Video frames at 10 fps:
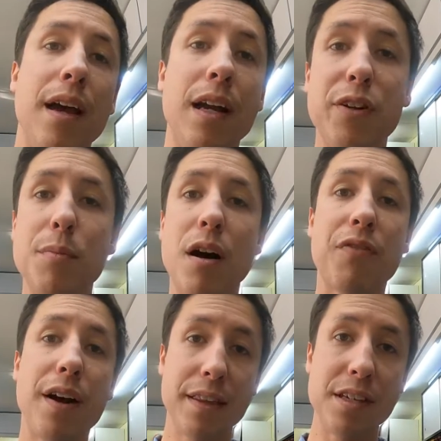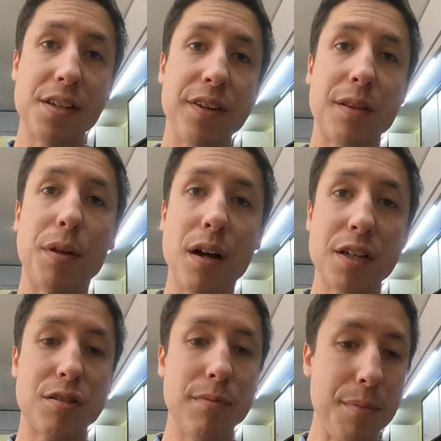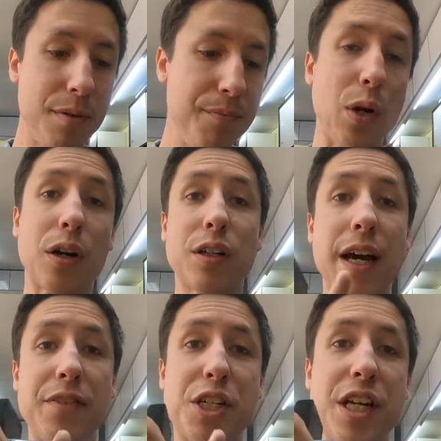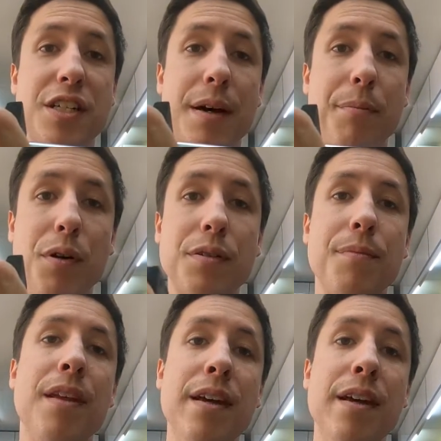And if you're modifying these to fit the blocks, remember, you are gonna have to change that bolt.